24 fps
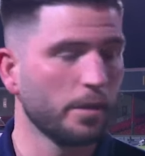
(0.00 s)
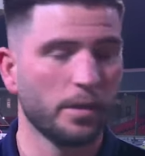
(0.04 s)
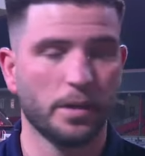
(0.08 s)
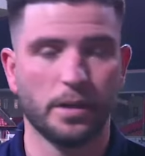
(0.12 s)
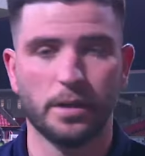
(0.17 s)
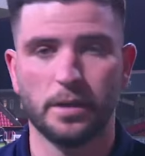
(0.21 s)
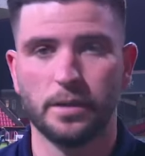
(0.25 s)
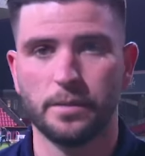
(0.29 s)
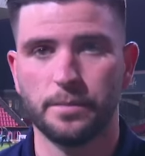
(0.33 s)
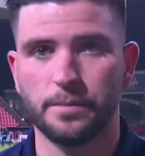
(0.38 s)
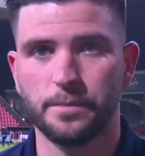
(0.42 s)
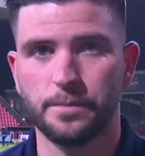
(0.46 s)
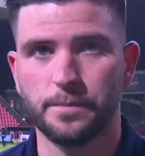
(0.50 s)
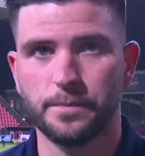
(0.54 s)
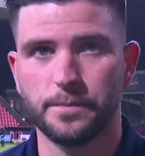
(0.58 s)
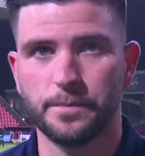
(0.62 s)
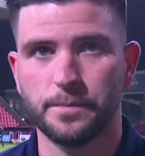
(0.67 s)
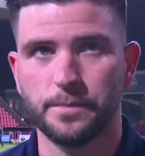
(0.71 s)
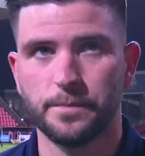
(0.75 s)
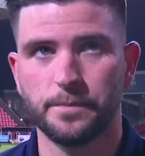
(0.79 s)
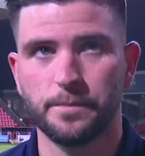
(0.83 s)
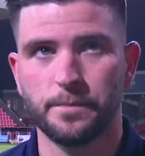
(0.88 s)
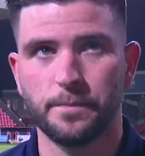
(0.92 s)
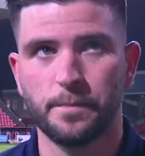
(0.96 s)

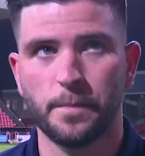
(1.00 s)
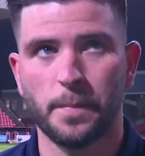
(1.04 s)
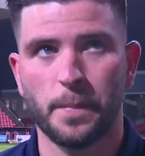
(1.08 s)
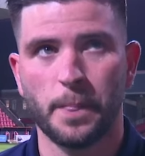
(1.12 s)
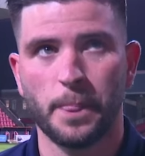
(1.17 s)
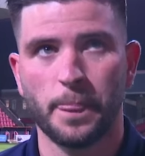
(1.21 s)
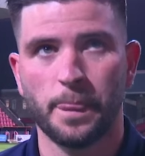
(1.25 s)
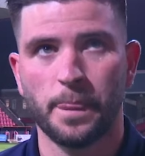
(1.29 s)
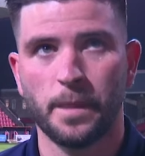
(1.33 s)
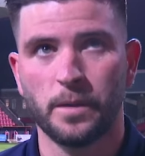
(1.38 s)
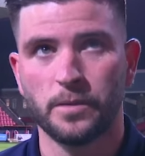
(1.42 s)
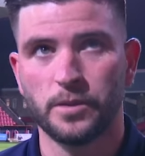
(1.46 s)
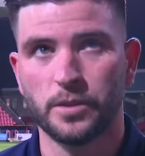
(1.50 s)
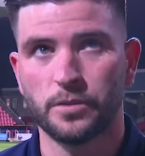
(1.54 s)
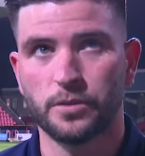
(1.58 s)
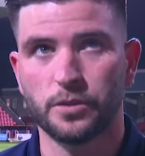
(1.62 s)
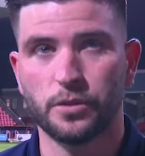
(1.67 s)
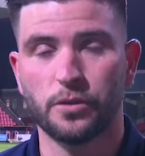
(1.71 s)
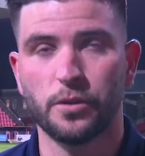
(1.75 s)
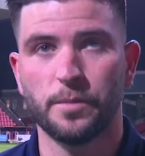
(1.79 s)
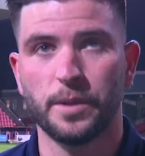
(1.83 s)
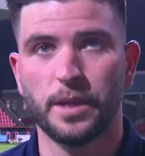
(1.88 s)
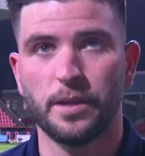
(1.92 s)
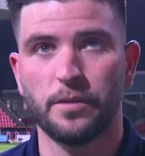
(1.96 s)
Um, so to
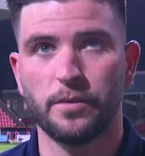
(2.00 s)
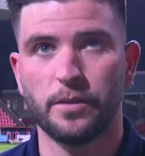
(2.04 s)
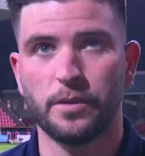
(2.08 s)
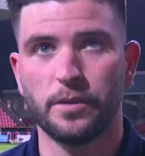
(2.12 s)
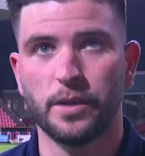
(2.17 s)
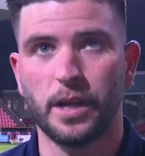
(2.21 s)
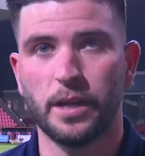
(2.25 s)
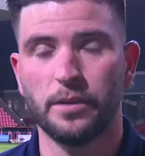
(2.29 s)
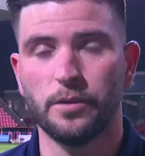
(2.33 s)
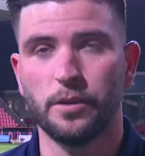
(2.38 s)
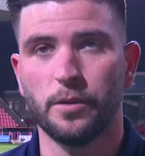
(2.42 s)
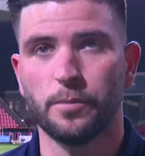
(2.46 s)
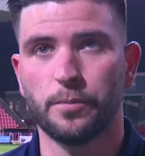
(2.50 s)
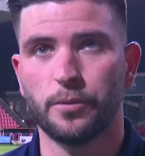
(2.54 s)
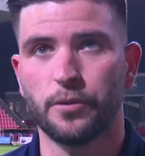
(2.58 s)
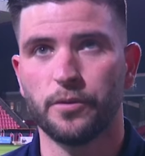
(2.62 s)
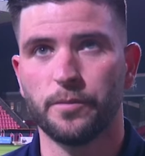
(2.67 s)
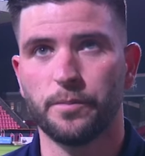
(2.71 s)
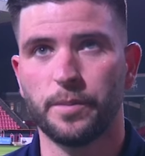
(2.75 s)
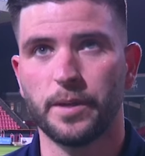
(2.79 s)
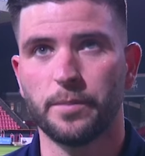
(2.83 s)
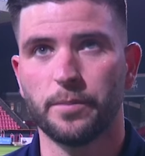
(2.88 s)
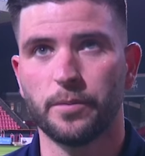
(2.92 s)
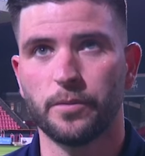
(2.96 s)
come here and, and, not
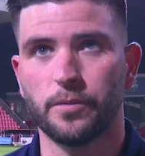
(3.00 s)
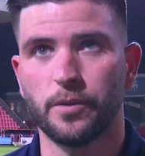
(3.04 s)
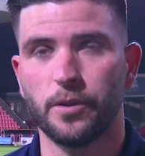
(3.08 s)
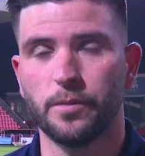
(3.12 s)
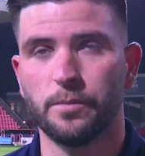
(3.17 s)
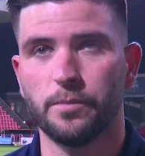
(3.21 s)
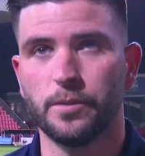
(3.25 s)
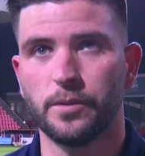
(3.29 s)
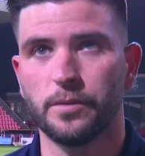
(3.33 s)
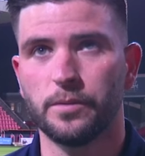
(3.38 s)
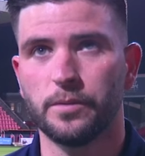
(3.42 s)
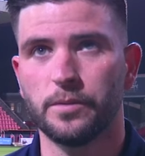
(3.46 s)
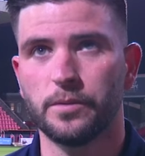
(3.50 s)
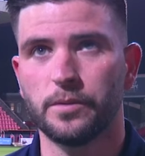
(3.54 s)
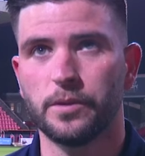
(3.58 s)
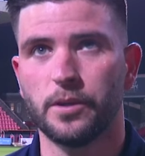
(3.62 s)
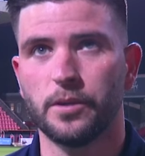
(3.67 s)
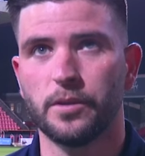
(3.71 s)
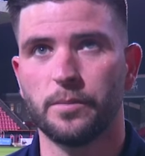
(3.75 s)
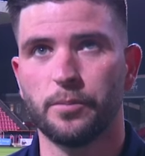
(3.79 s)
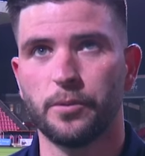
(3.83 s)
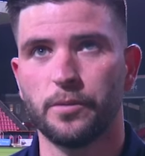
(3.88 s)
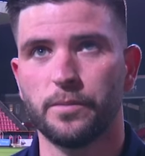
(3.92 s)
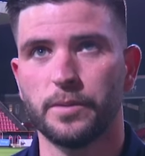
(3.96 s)
prove people wrong, but
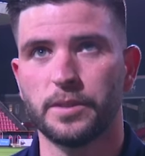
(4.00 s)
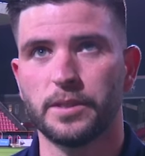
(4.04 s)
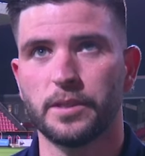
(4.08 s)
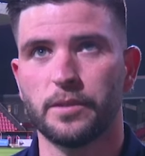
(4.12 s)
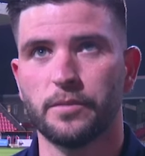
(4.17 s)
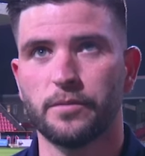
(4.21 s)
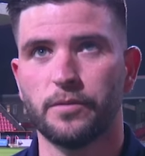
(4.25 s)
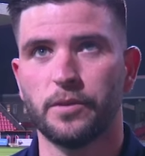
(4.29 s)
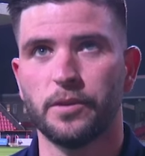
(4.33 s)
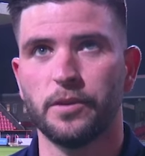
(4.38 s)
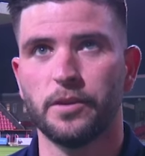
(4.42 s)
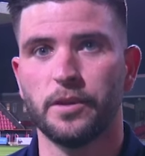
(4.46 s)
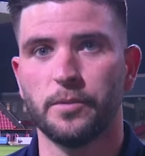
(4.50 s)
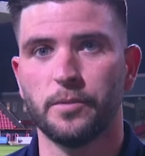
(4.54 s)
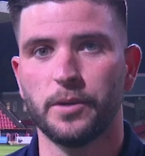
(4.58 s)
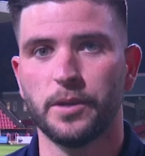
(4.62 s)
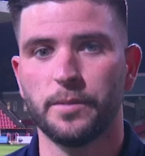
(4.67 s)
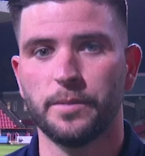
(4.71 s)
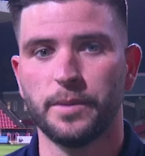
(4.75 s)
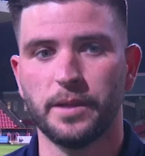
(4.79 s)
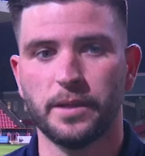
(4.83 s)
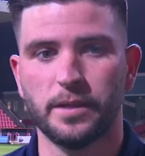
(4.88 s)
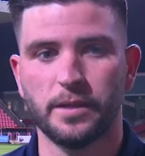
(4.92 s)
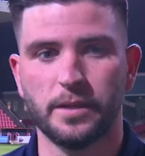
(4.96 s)
kind of prove myself right a wee
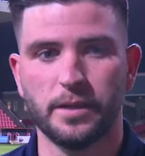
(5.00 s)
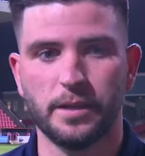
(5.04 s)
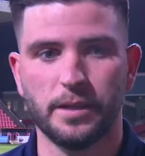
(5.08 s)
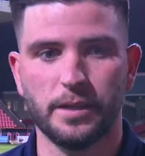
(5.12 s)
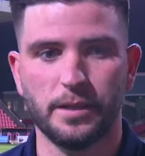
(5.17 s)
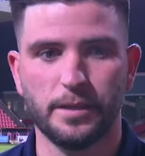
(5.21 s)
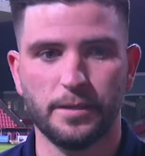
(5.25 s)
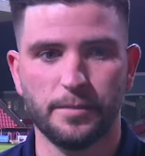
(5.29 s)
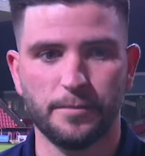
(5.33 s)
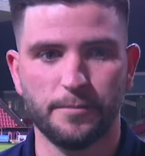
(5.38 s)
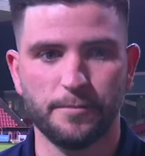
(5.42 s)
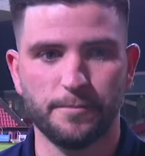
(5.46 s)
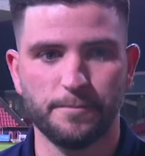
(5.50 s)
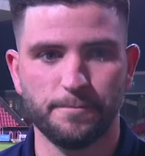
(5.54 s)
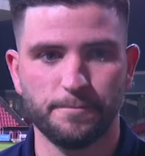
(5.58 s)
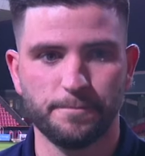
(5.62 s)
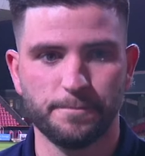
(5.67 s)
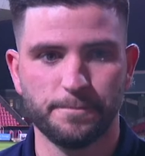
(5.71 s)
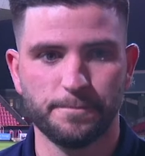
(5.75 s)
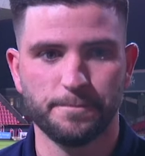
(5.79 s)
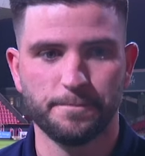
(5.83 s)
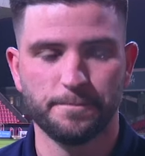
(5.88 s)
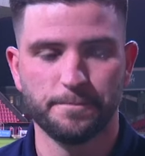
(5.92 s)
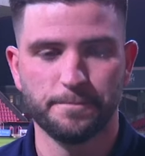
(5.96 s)
bit,
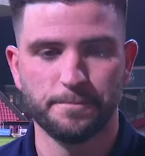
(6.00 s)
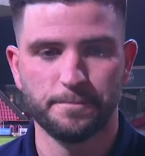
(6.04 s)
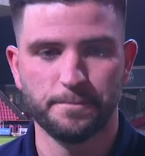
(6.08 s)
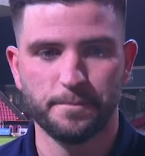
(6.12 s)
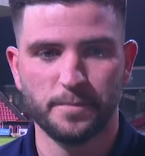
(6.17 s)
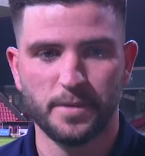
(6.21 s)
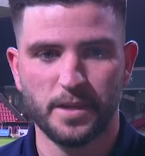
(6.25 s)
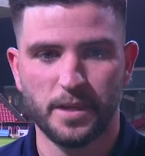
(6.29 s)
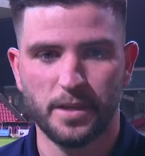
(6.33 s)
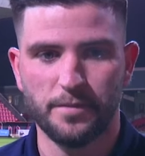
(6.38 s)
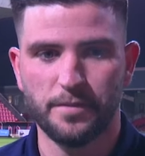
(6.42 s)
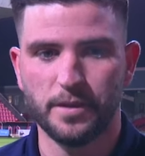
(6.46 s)
um,